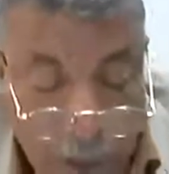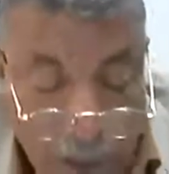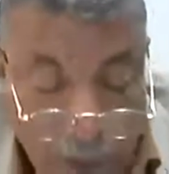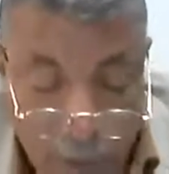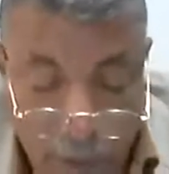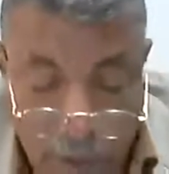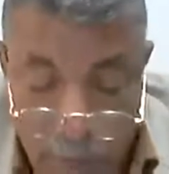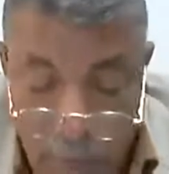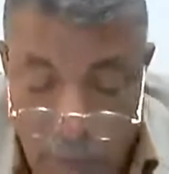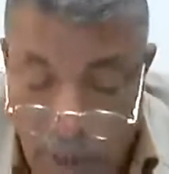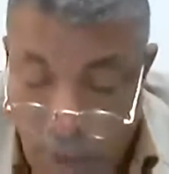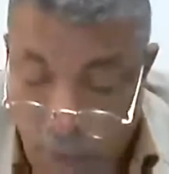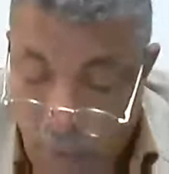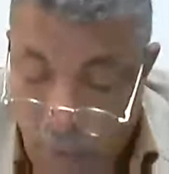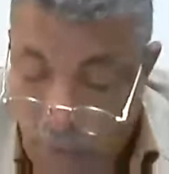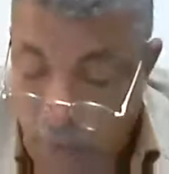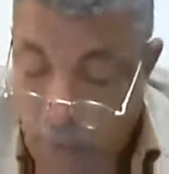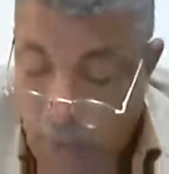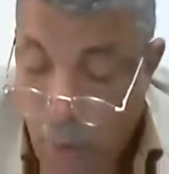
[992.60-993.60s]
when you come
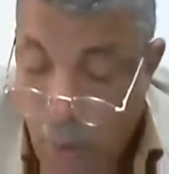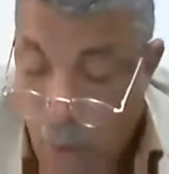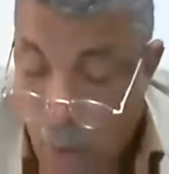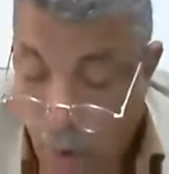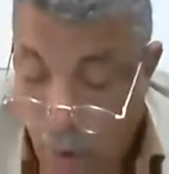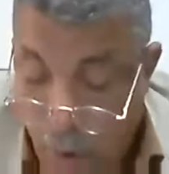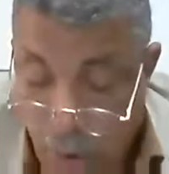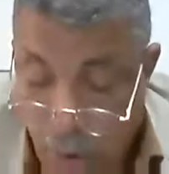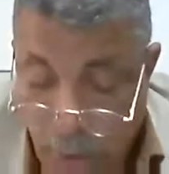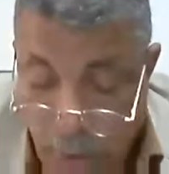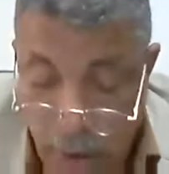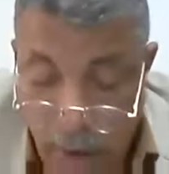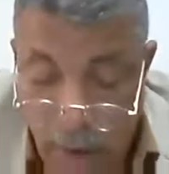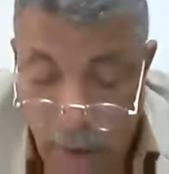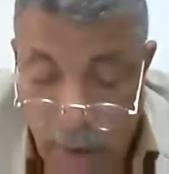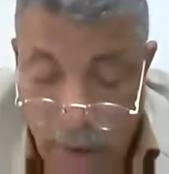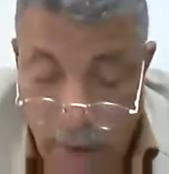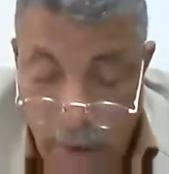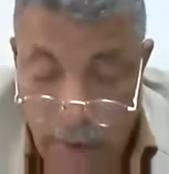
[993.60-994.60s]
across a word
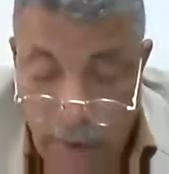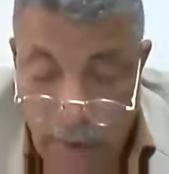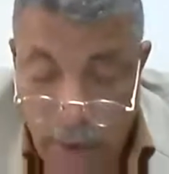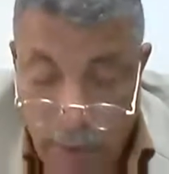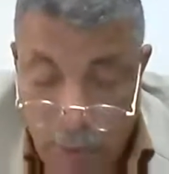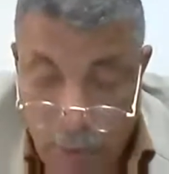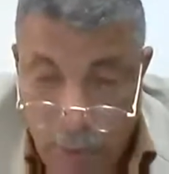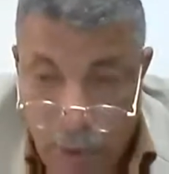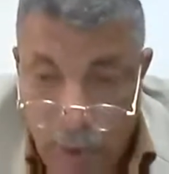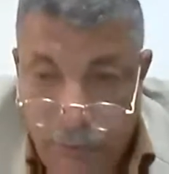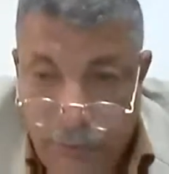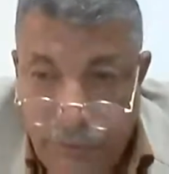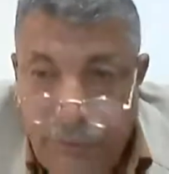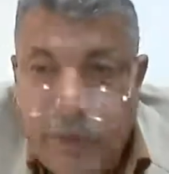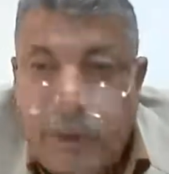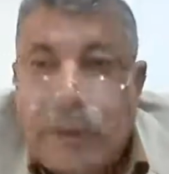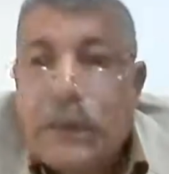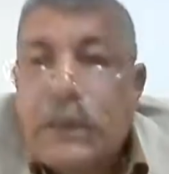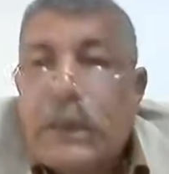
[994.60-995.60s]
that you have
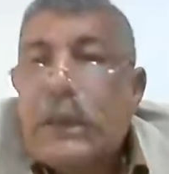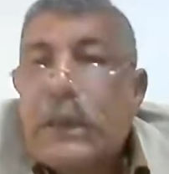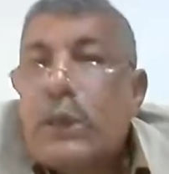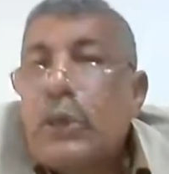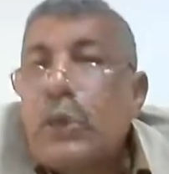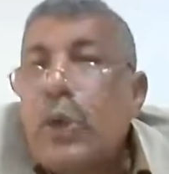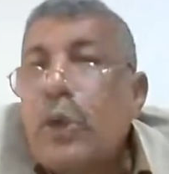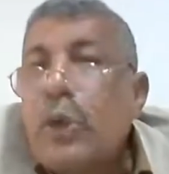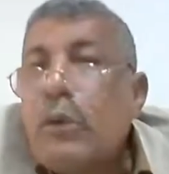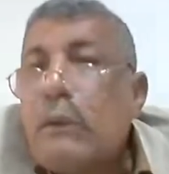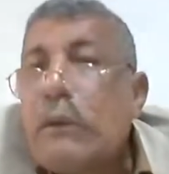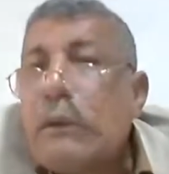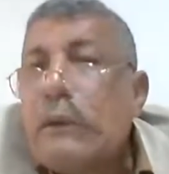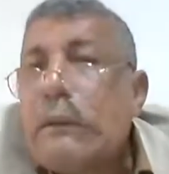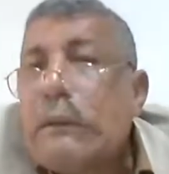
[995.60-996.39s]
no